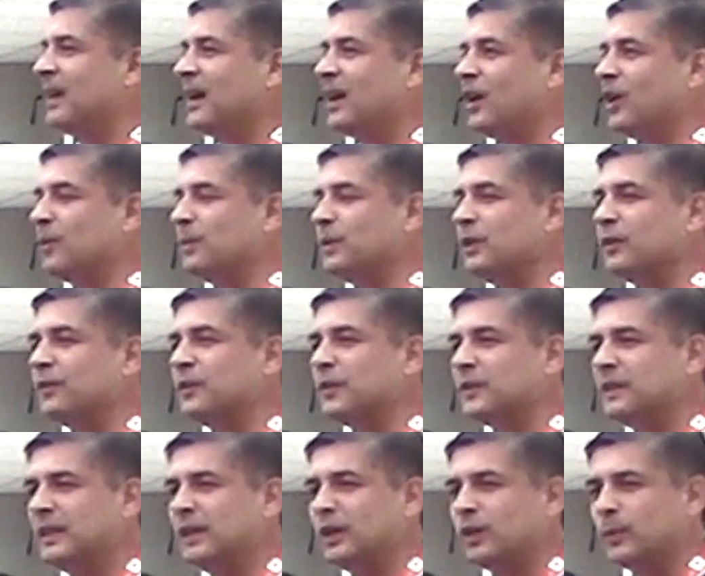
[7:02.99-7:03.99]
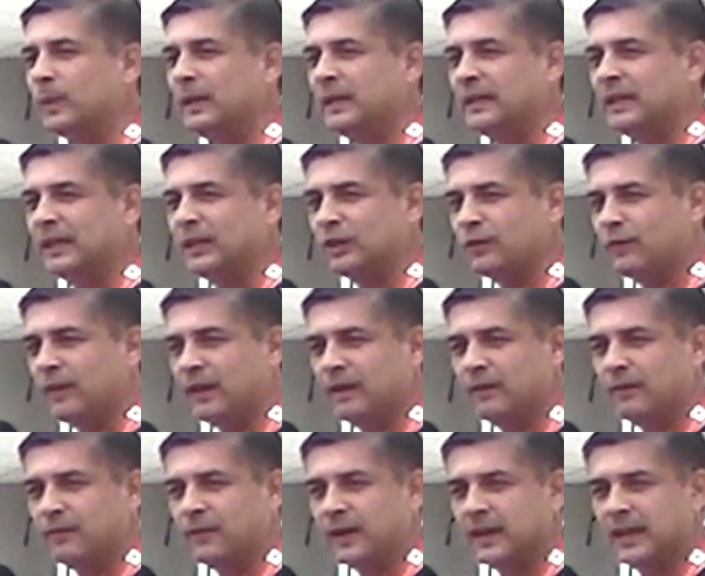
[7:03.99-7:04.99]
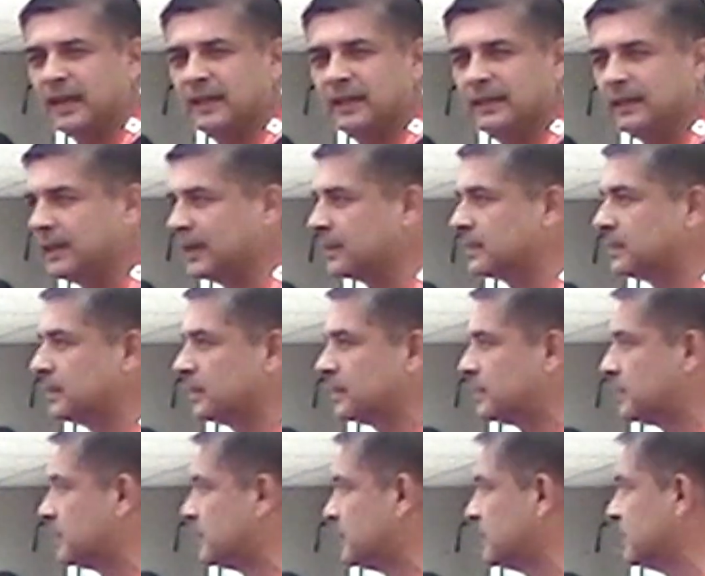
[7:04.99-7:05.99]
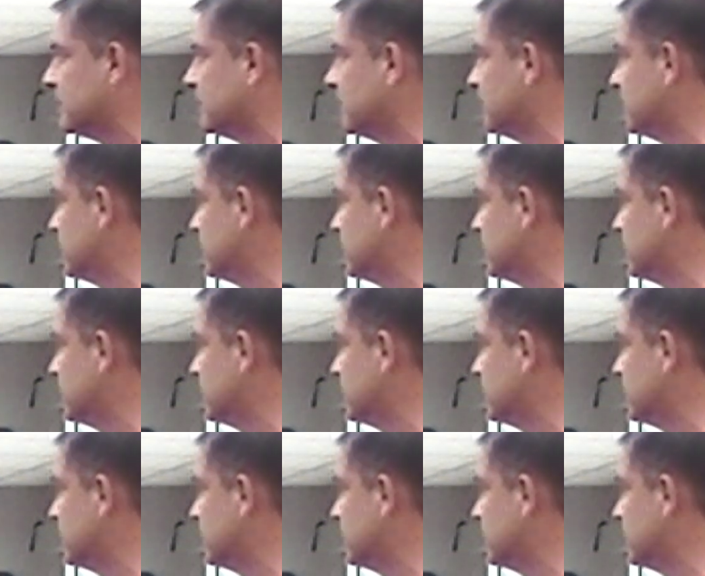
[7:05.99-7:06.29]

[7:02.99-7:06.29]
How many of you are there in 2012? Again in Texas.